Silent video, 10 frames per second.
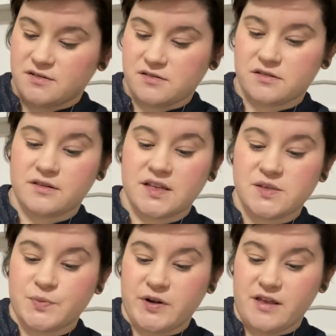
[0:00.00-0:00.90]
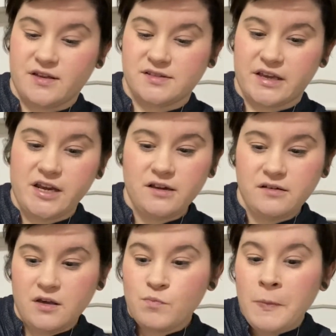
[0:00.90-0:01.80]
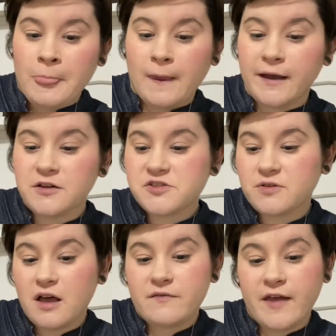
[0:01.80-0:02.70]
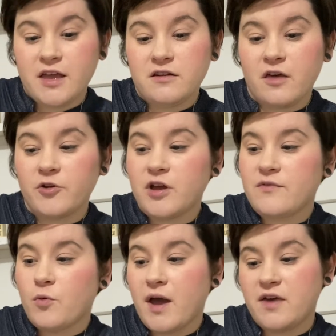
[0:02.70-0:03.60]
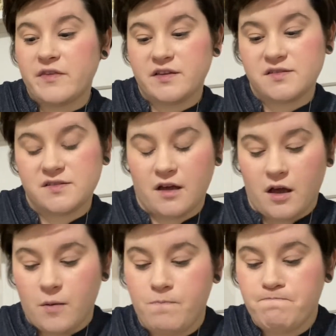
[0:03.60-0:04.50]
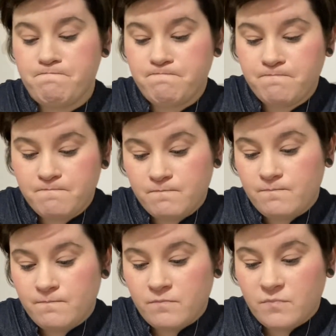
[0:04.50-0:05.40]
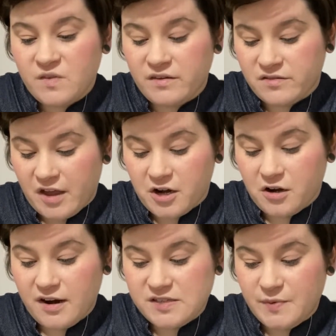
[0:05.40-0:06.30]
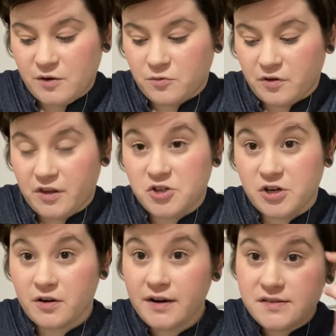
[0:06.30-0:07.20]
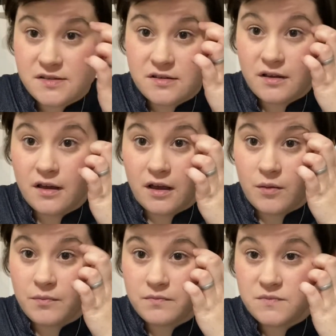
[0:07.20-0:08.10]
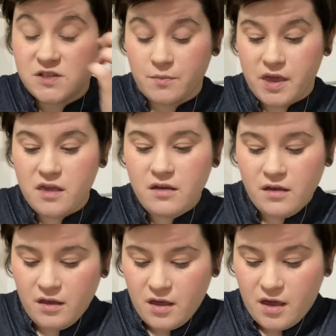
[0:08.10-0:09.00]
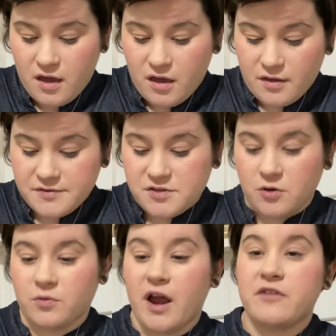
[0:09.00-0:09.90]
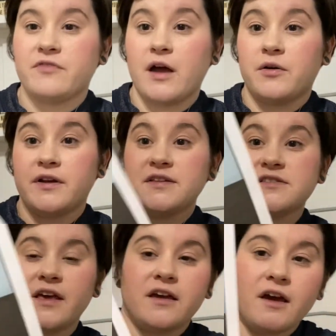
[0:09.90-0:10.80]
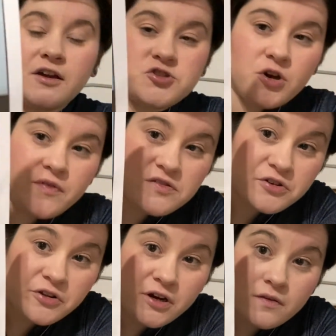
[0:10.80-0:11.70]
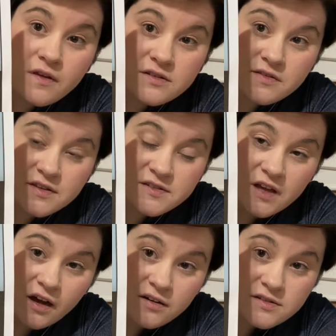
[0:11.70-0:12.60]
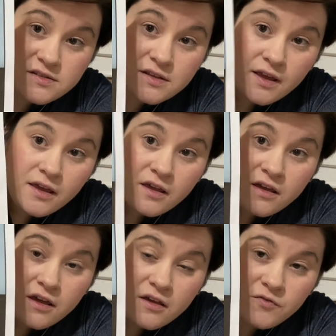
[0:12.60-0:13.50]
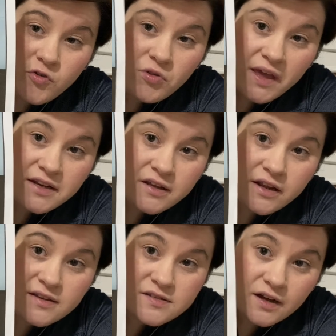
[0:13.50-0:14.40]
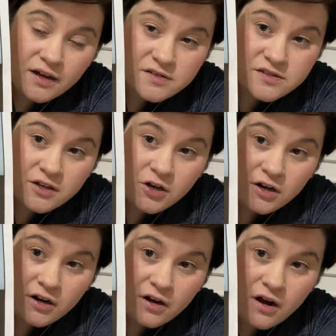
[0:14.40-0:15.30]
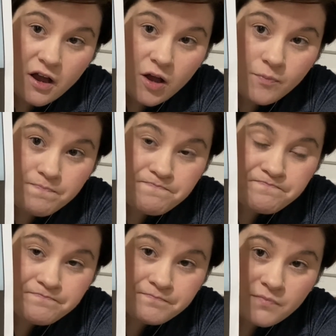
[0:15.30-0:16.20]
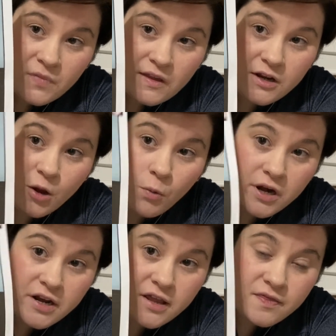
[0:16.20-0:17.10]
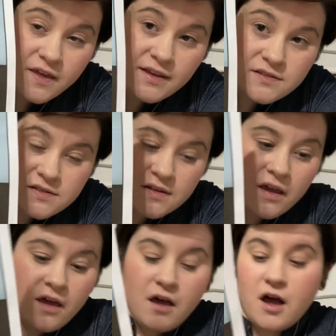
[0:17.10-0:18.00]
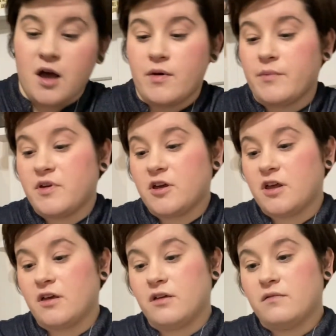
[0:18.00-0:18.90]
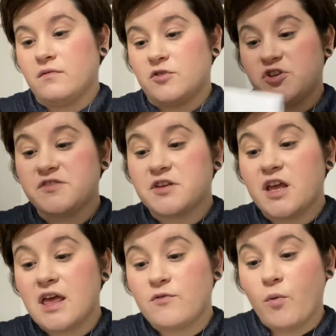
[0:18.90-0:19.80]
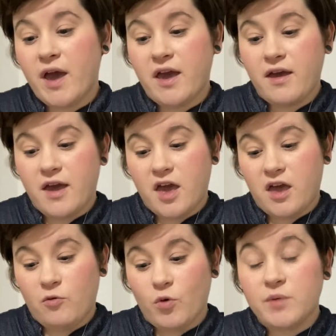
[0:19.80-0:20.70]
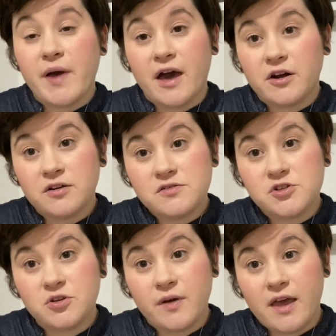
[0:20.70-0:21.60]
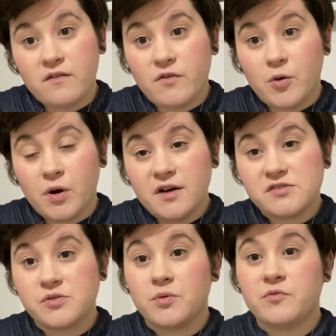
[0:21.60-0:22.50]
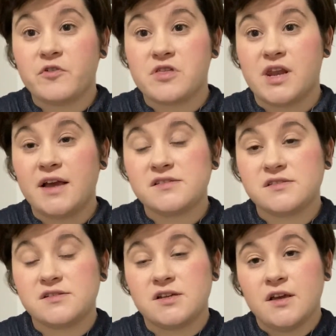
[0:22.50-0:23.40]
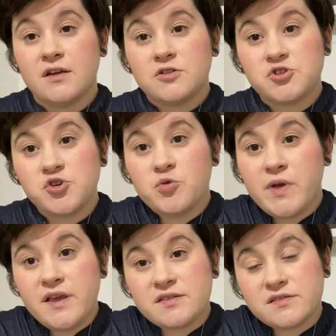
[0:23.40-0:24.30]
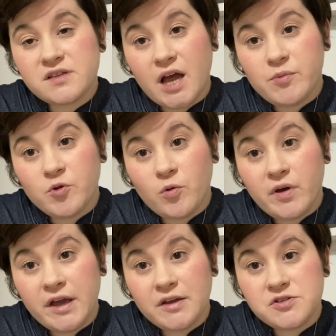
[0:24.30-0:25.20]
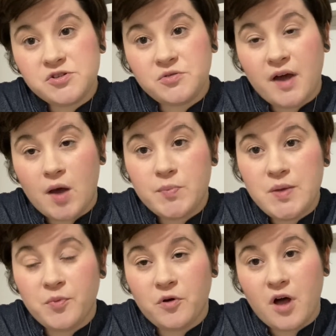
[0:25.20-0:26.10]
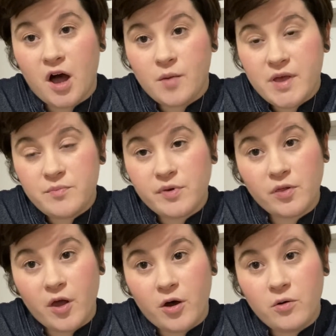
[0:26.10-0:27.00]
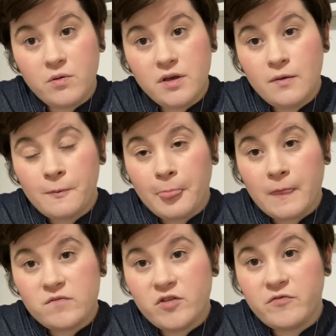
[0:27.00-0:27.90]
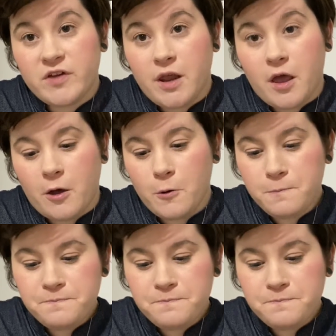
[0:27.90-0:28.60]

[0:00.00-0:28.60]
So that's pretty exciting. I also have another giveaway. This designer has been really generous to me. And so Rhyflower knits, like I showed these earlier, these are the socks. If like knitting socks and you're and you want to knit these, she's gonna give away one pattern to a viewer. So for the next 2 weeks, I'm going to have people comment below the video.